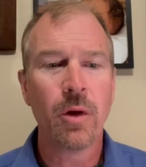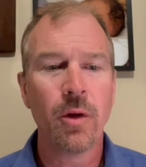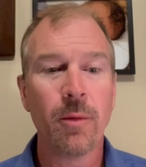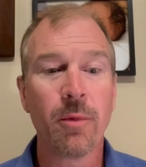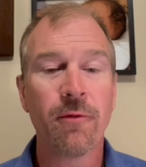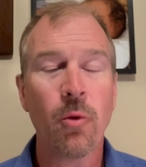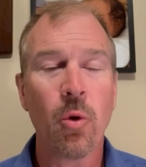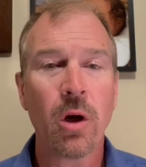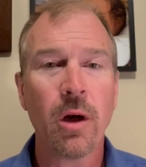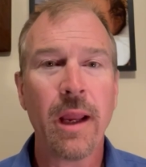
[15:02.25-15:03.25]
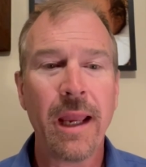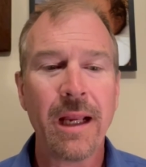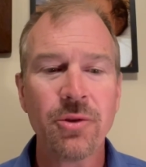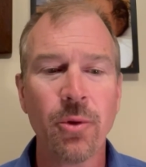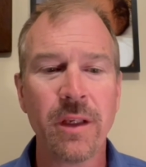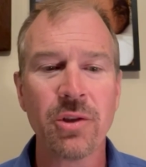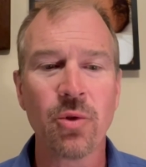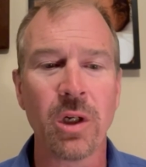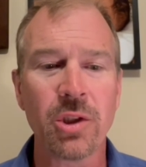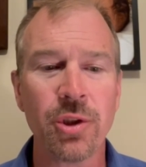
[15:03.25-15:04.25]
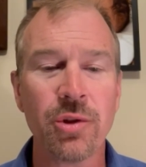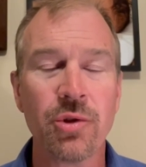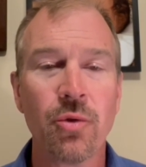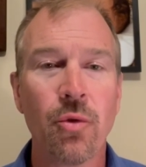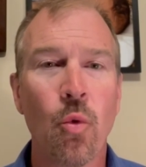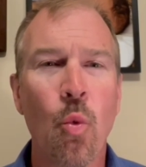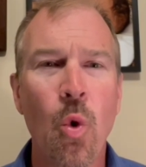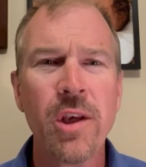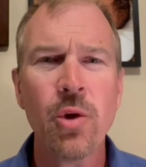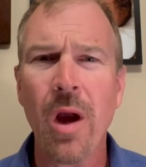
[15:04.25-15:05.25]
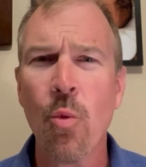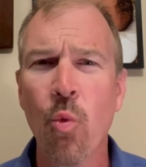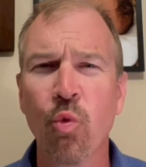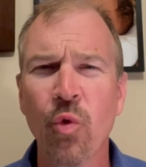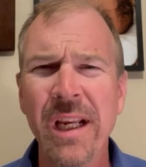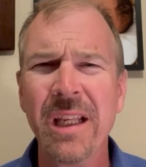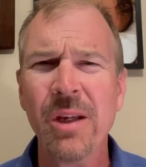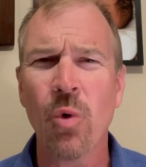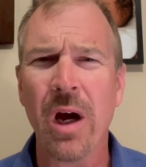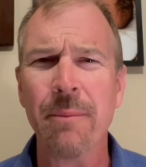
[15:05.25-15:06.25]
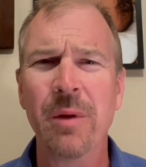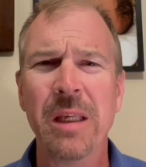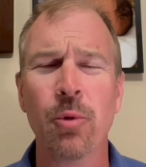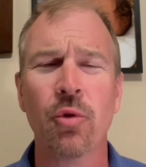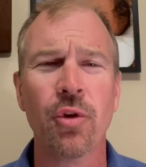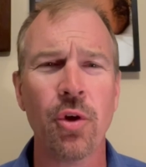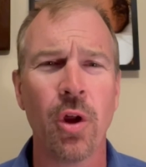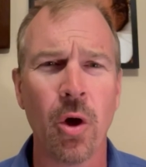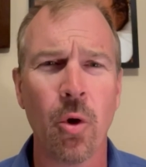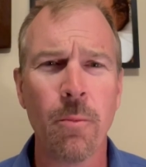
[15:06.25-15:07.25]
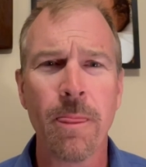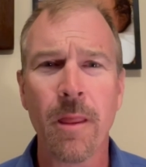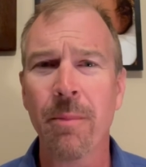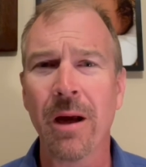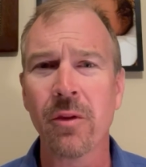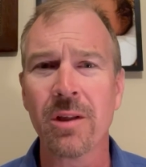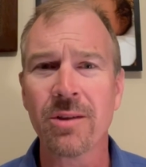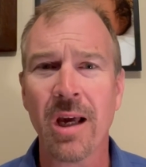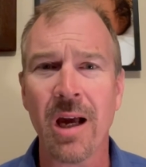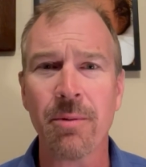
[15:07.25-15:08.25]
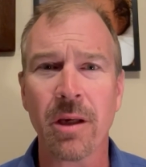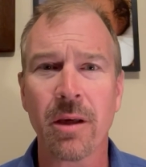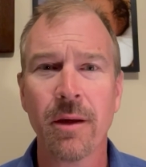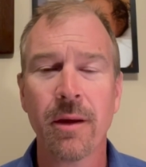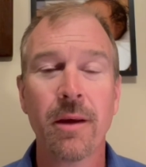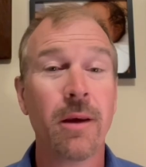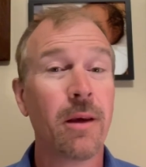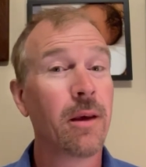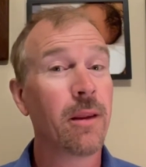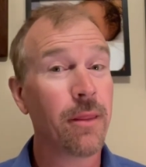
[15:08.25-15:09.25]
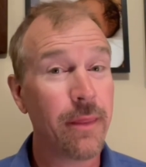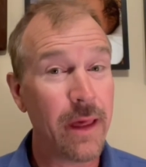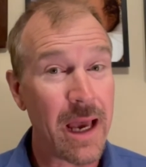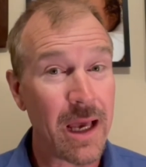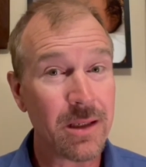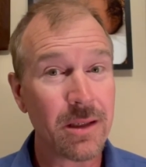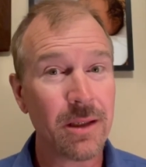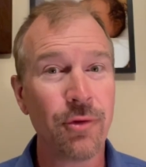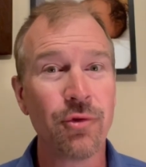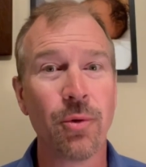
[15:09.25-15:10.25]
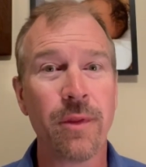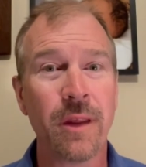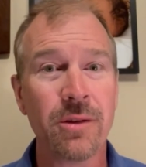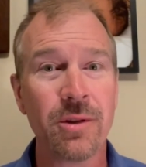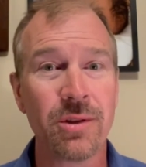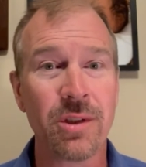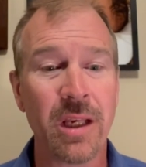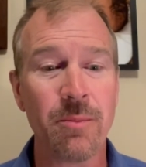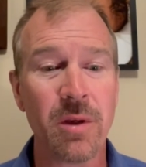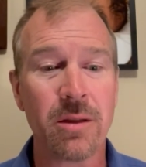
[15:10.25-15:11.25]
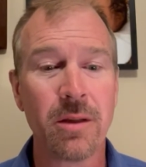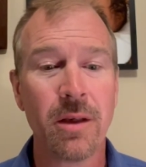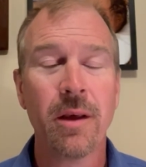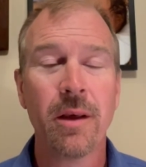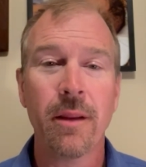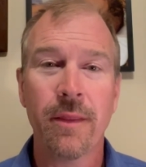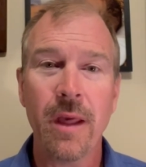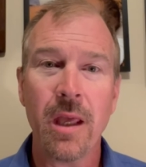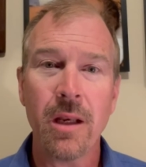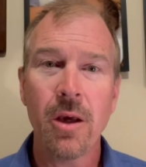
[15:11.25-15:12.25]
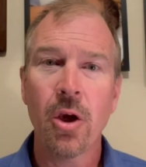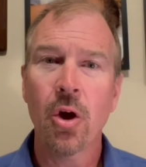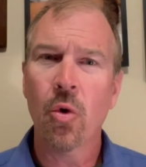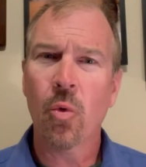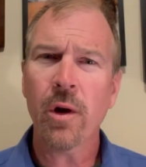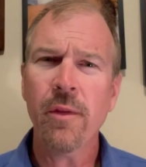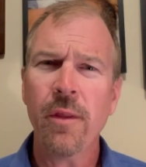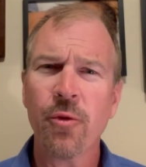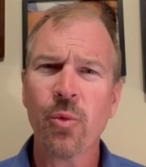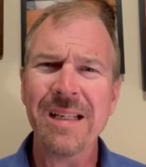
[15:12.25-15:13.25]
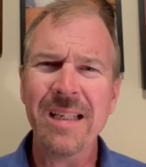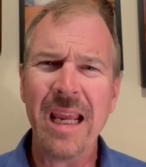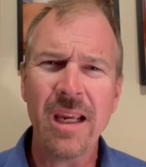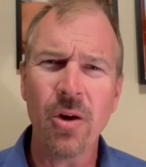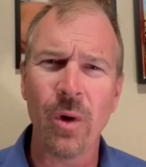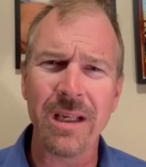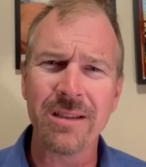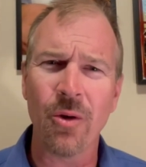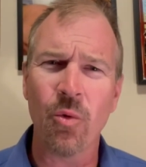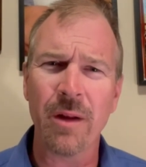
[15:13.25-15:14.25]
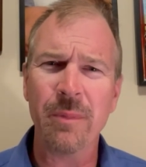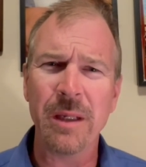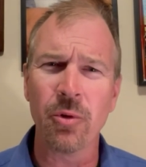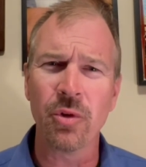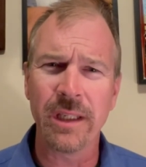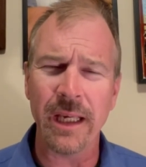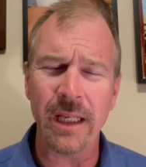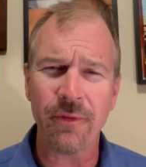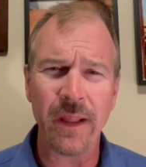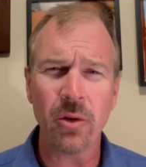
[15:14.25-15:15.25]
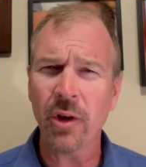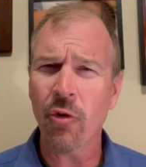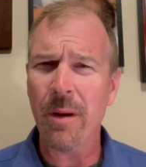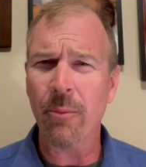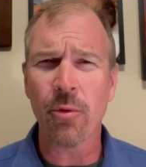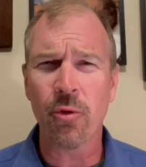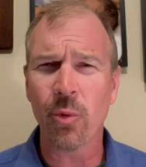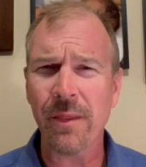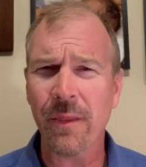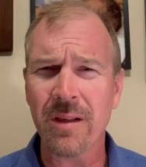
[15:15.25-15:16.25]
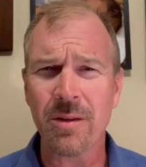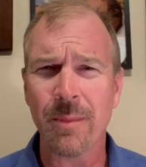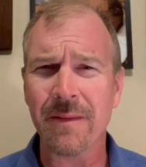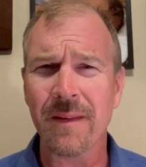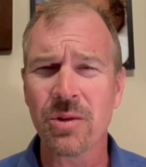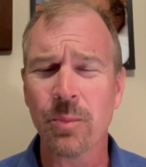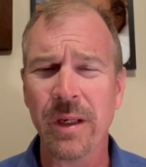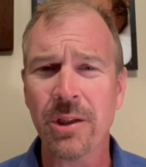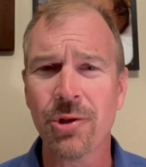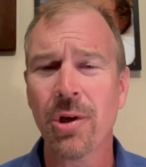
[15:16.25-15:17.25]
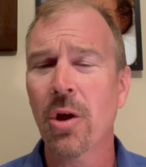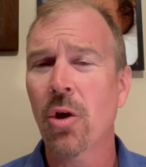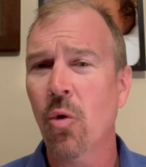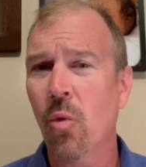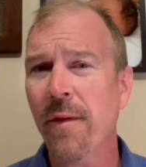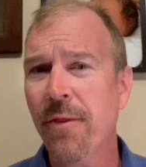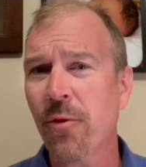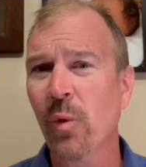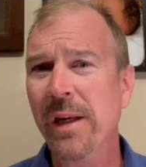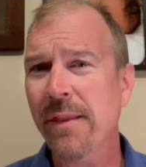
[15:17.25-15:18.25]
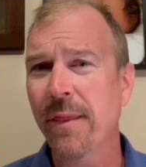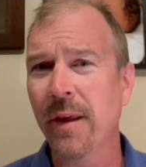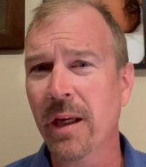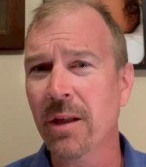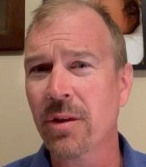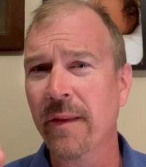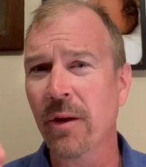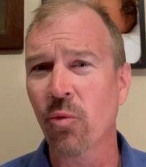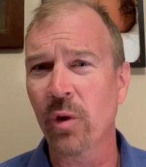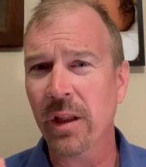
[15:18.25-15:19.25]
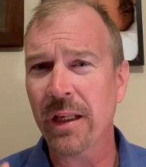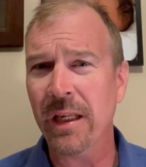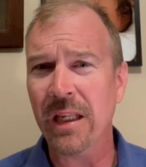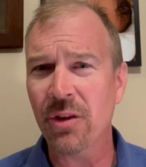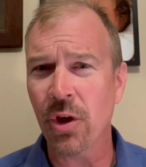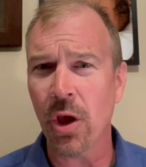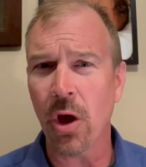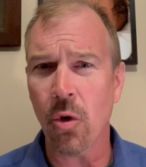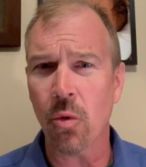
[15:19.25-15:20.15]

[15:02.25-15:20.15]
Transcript: Number 4, answer these questions. What do I really want people to know about this topic? That is your thesis statement. Then, what are the 3 takeaways I want people to get? If they only remember 3 things about the speech, what 3 things do they really need to know?